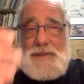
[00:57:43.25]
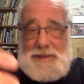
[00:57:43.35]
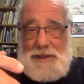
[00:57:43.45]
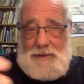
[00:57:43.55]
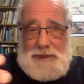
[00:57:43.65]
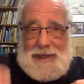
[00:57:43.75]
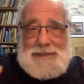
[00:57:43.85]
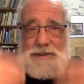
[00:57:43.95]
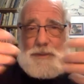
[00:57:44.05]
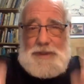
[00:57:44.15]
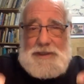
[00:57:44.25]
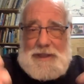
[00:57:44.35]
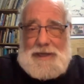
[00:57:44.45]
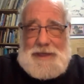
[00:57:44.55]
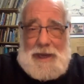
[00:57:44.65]
against what the
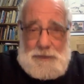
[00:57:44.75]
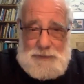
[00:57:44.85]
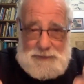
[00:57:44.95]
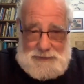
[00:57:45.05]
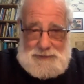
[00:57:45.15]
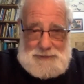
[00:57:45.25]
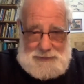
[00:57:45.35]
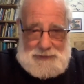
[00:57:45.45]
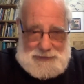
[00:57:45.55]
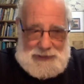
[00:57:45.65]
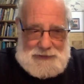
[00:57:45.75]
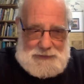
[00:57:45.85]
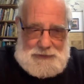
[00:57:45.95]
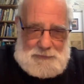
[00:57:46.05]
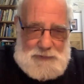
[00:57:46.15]
Netanyahu
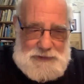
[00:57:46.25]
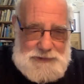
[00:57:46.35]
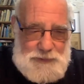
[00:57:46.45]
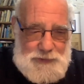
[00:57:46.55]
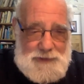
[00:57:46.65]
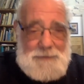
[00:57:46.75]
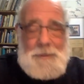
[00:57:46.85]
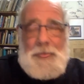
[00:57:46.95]
government is doing.